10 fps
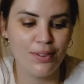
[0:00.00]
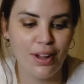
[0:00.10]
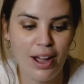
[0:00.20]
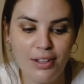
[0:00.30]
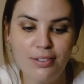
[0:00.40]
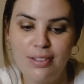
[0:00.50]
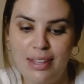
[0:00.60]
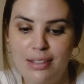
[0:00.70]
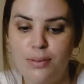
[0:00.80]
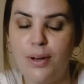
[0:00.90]
I use
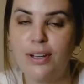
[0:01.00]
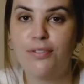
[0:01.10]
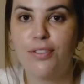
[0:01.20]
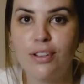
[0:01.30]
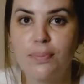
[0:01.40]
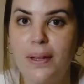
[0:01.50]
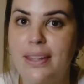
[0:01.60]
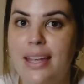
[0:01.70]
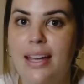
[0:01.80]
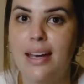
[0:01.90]
these. When you first buy the
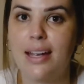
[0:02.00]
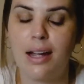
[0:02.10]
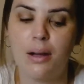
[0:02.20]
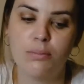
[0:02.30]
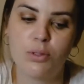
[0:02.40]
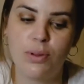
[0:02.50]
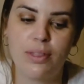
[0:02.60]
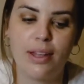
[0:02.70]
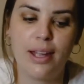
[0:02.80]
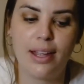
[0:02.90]
kit, it comes with
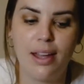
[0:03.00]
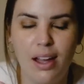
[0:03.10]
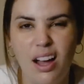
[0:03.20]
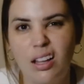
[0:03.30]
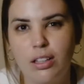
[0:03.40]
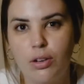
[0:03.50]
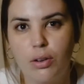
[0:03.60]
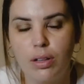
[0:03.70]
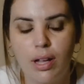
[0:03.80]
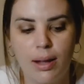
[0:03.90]
like a
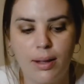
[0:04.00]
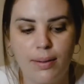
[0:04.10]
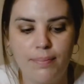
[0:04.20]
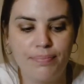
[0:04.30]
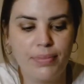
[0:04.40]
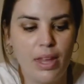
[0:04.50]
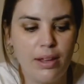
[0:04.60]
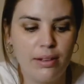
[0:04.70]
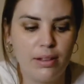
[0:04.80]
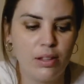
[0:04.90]
little
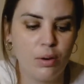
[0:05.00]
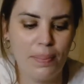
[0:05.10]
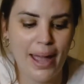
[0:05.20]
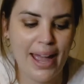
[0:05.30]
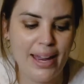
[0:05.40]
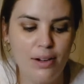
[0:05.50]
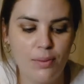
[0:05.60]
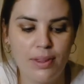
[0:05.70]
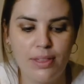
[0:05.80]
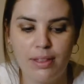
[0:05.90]
pad
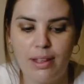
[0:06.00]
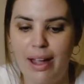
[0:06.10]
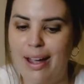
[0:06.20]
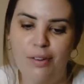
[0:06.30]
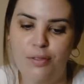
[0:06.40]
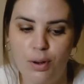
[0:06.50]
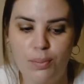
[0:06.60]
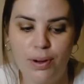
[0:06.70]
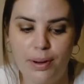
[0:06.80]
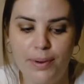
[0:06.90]
with alfoil
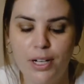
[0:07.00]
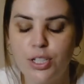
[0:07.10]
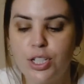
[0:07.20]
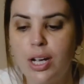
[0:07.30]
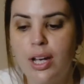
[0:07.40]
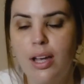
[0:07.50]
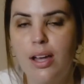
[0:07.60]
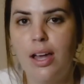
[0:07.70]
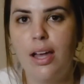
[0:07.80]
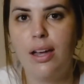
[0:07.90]
pretty much
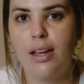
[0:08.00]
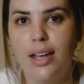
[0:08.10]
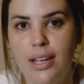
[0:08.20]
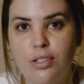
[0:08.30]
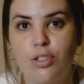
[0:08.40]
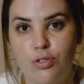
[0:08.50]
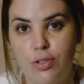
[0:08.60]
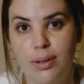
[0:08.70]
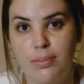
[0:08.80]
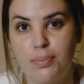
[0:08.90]
in
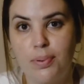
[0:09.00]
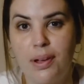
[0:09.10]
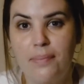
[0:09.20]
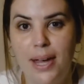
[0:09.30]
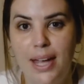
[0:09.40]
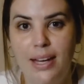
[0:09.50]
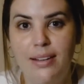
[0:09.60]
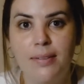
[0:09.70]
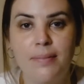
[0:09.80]
strips, pre-made.